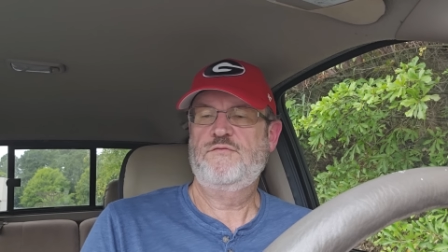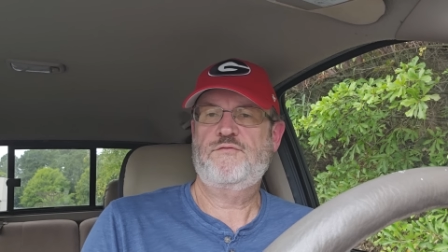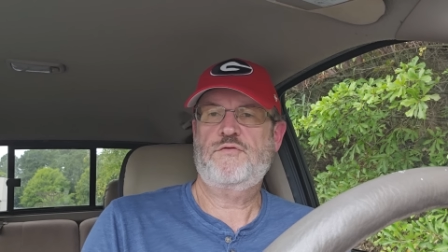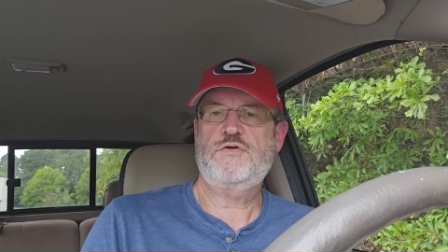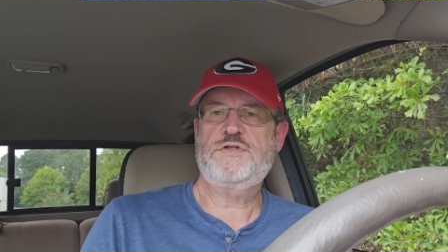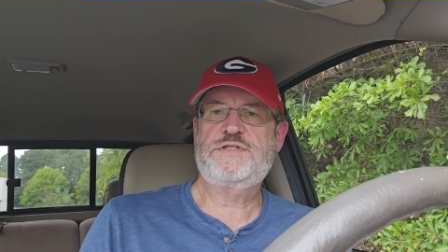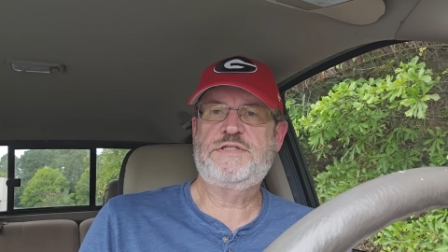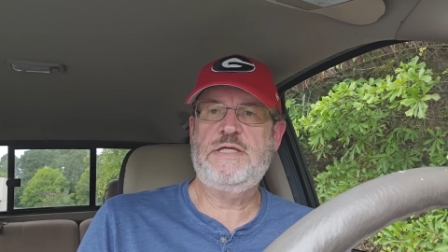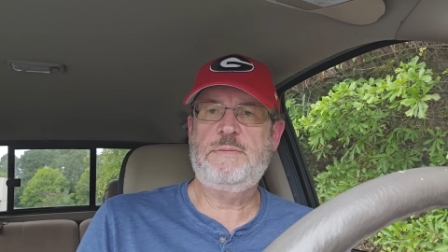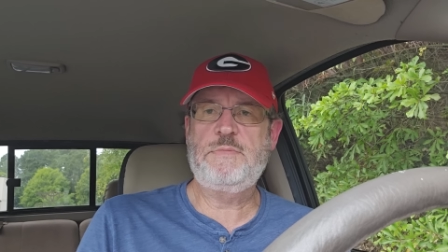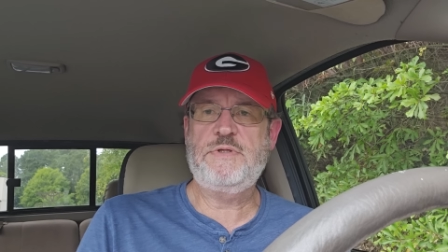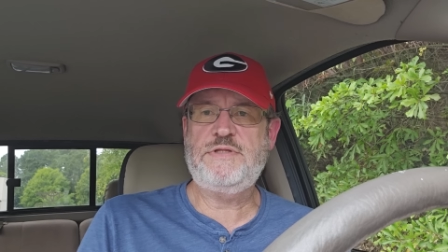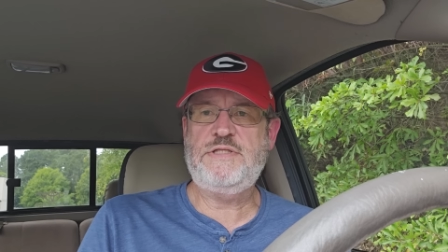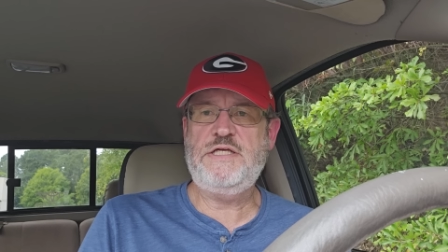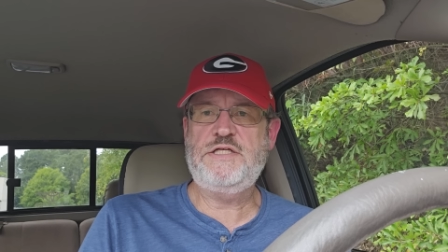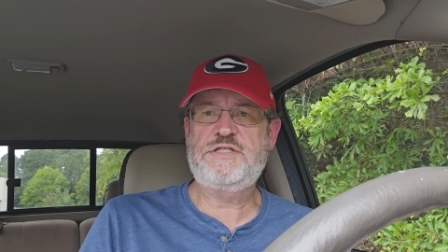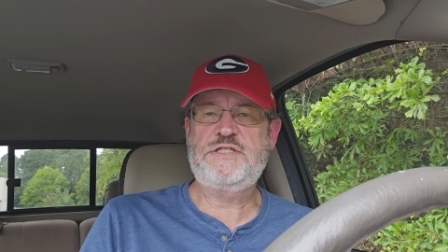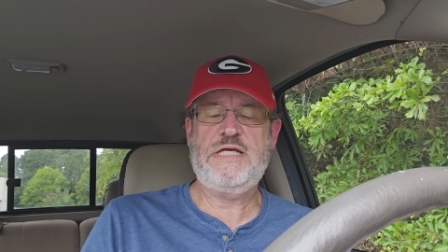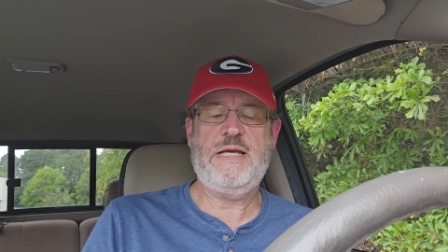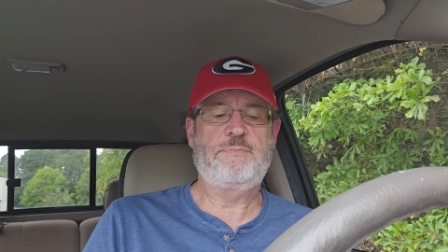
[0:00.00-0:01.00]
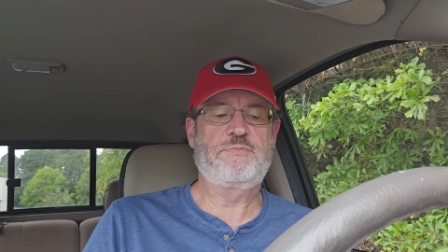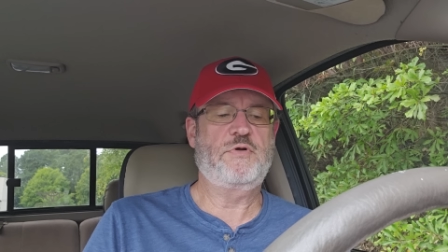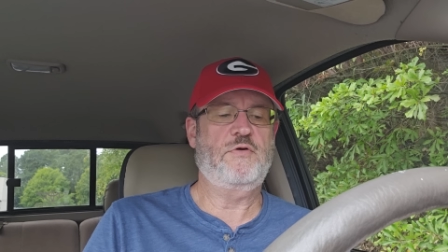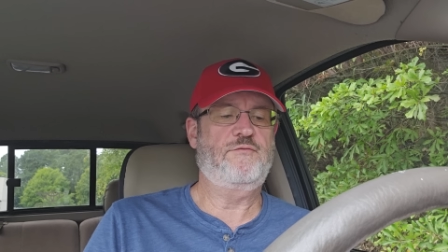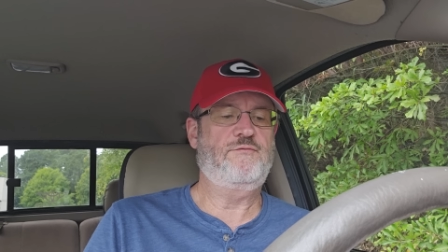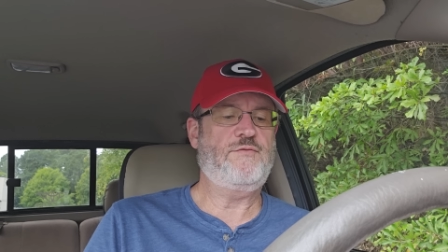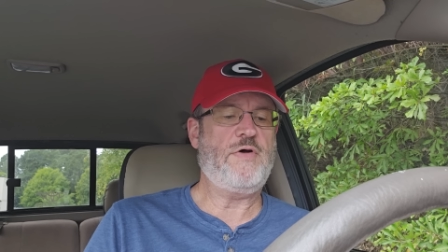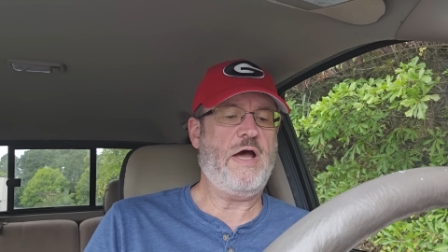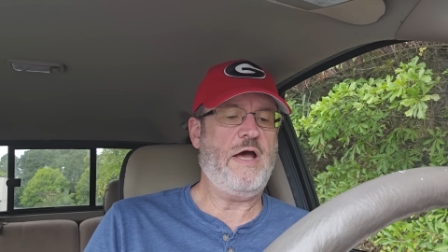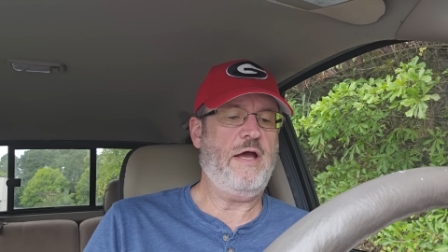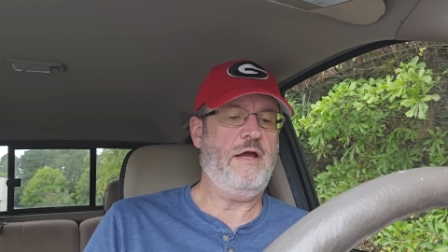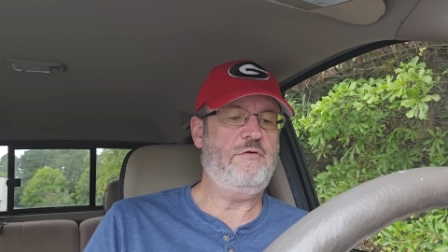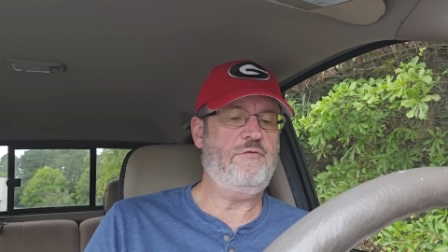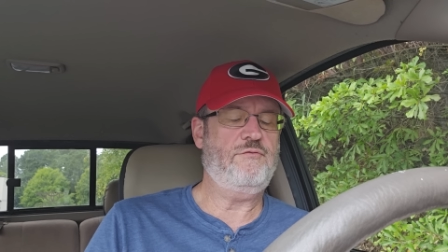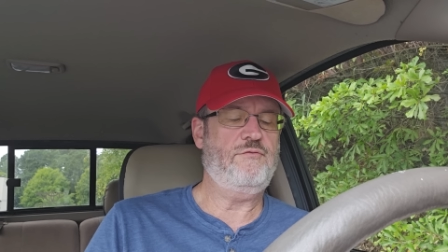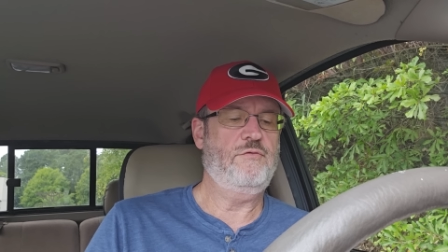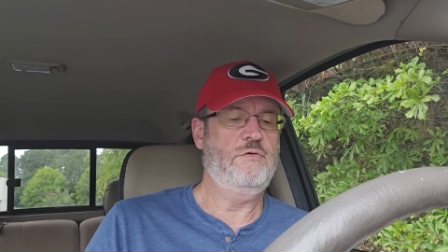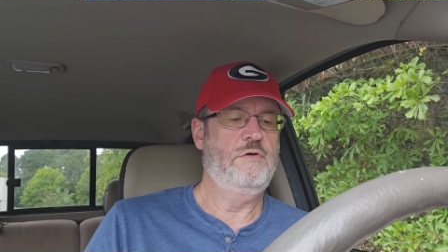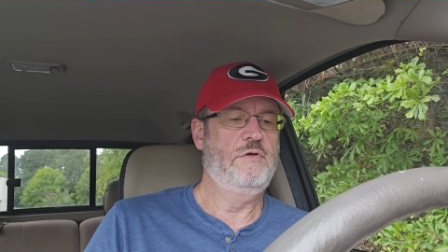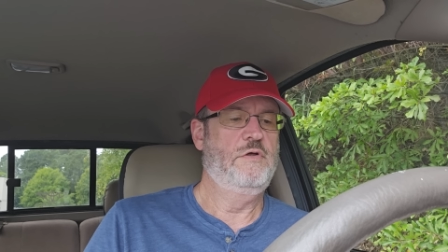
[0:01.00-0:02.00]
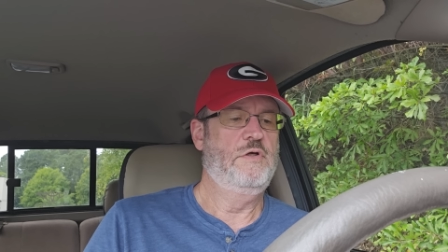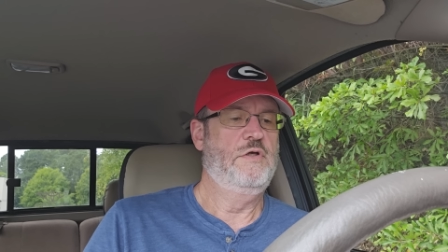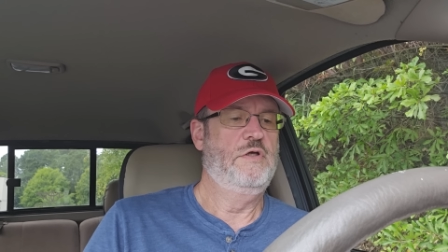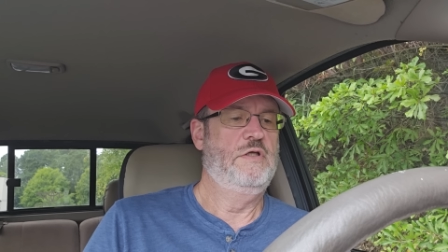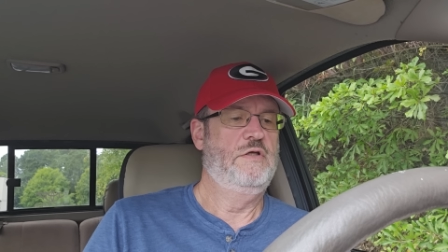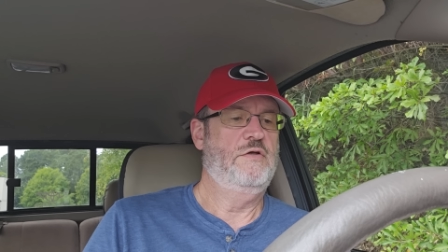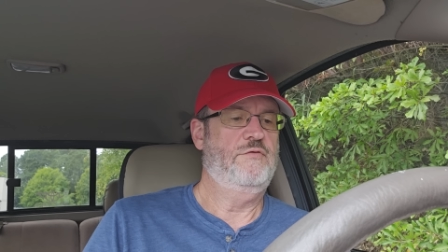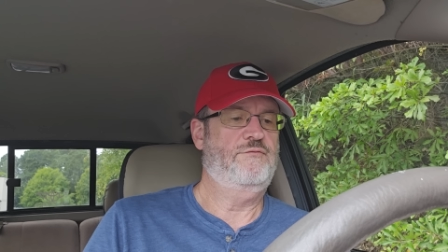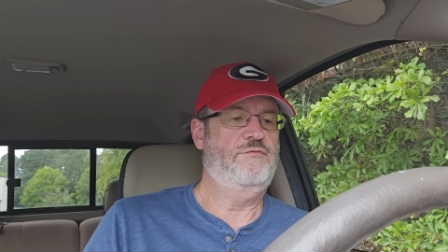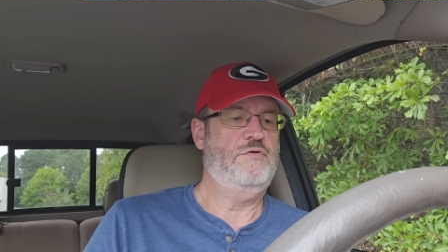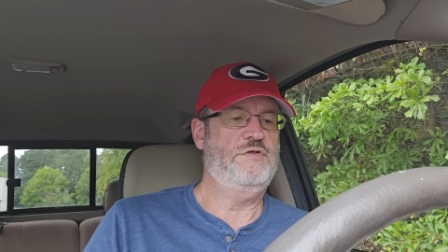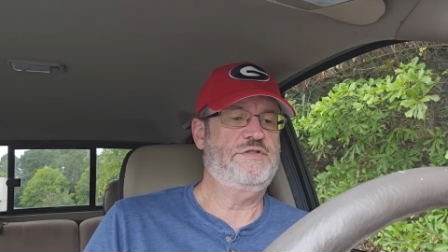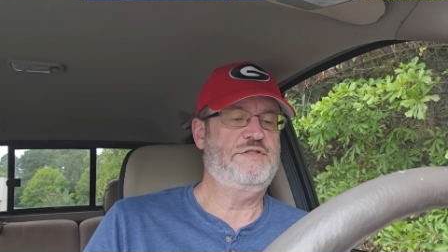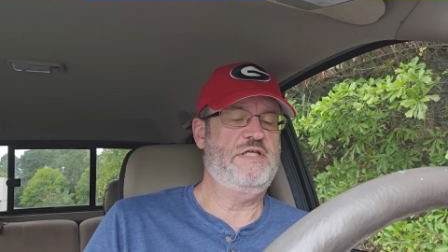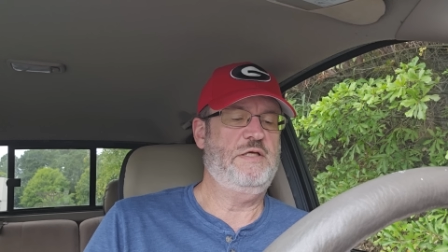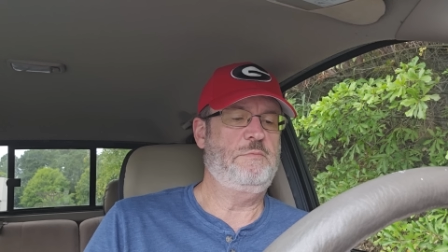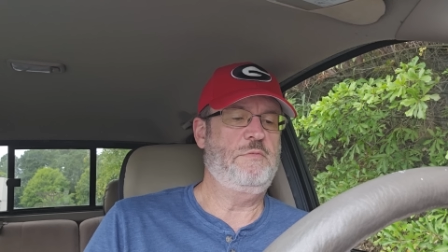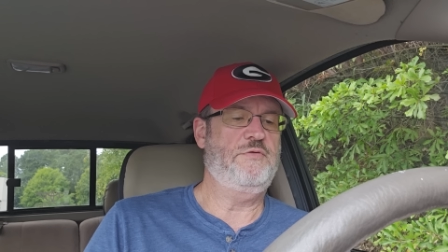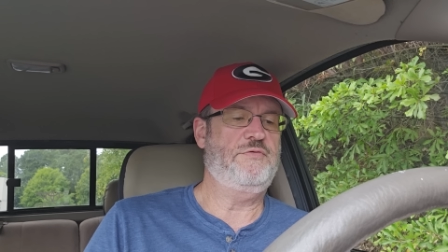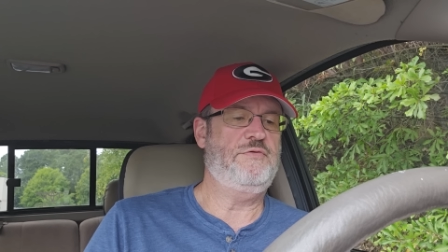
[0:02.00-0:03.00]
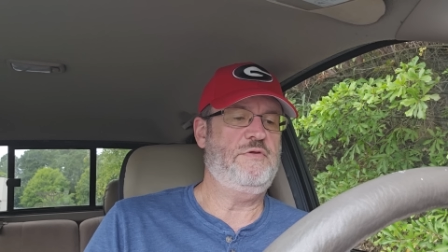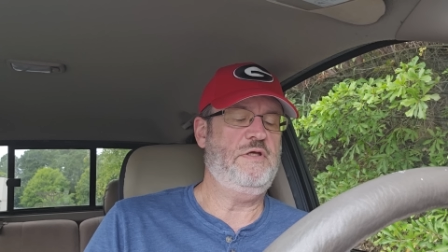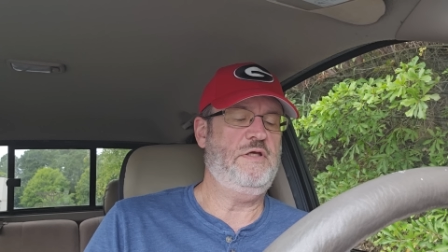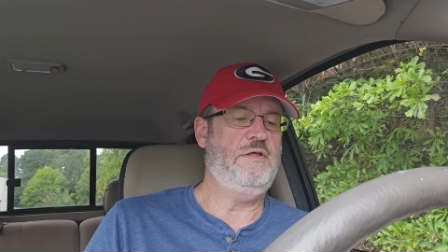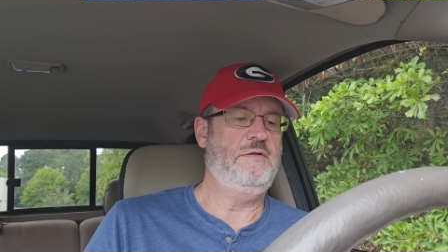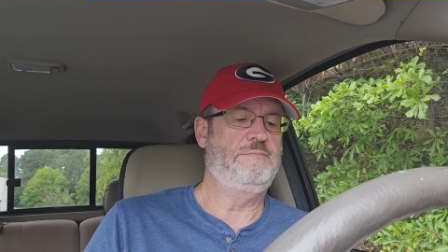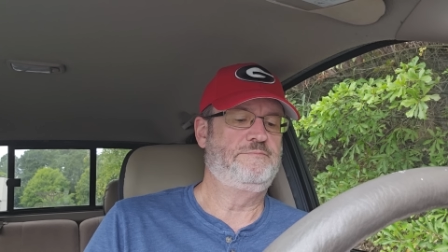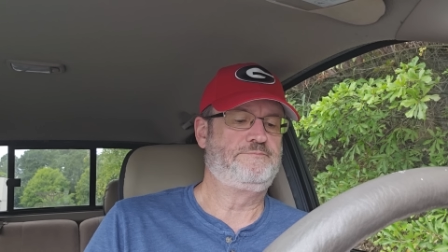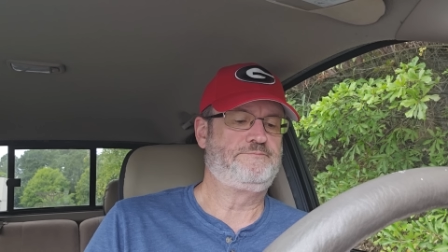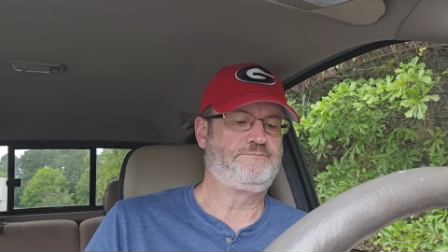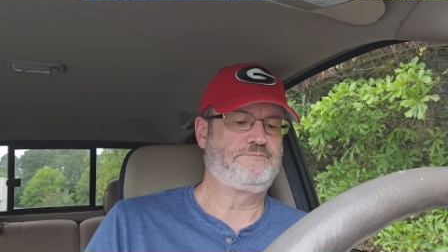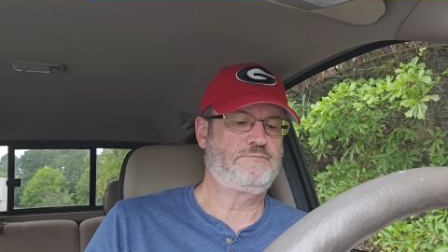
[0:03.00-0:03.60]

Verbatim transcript: First Timothy chapter five, First Timothy